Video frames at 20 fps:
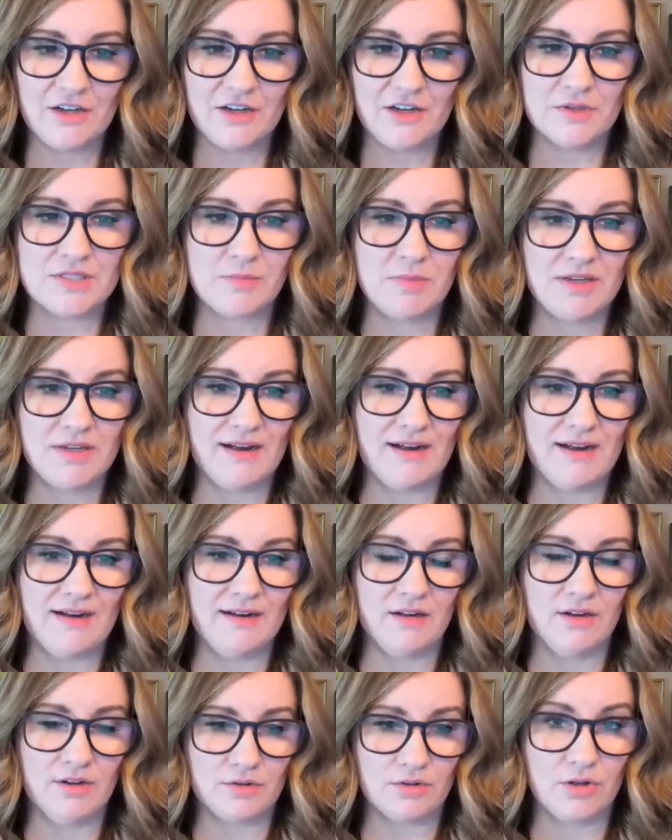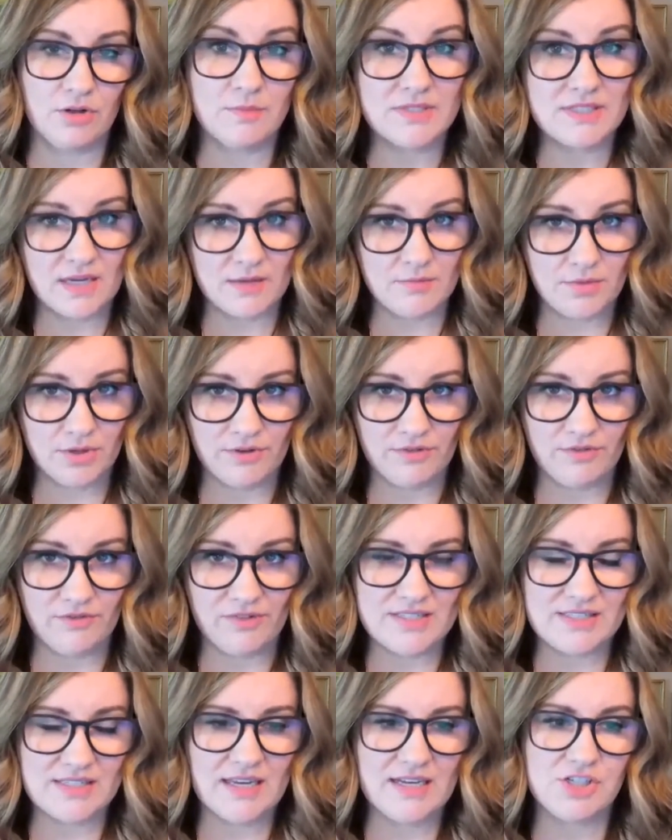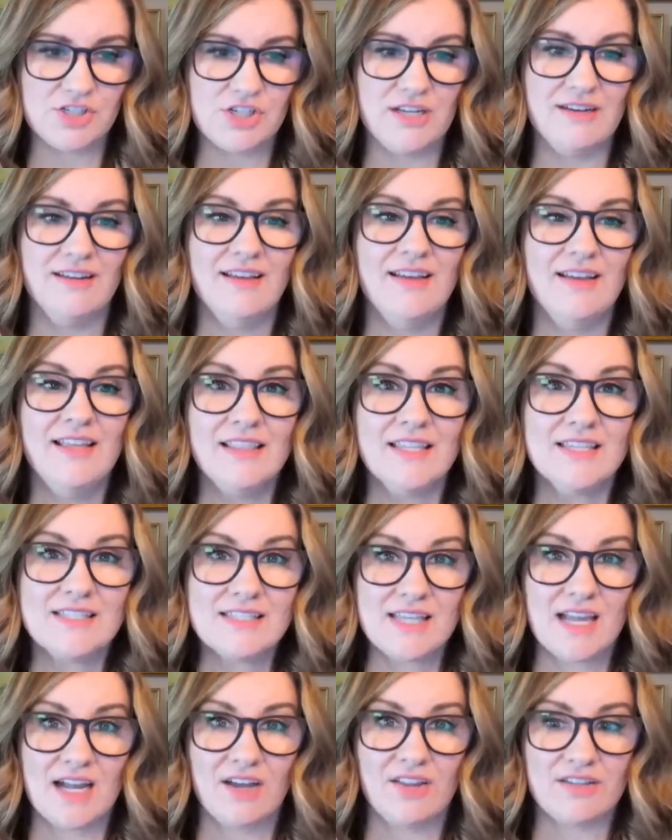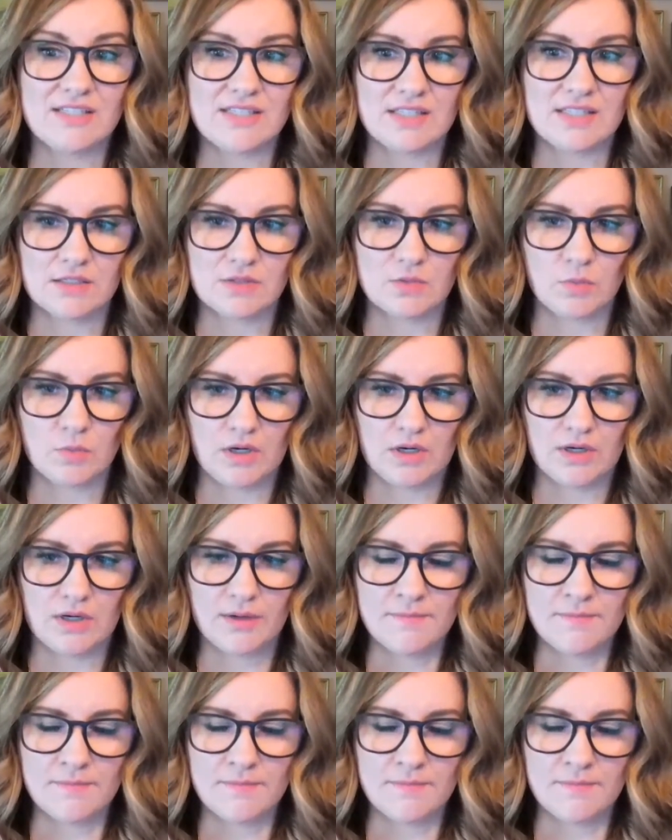OSBI, Oklahoma State Bureau of Investigation, this is how these things work.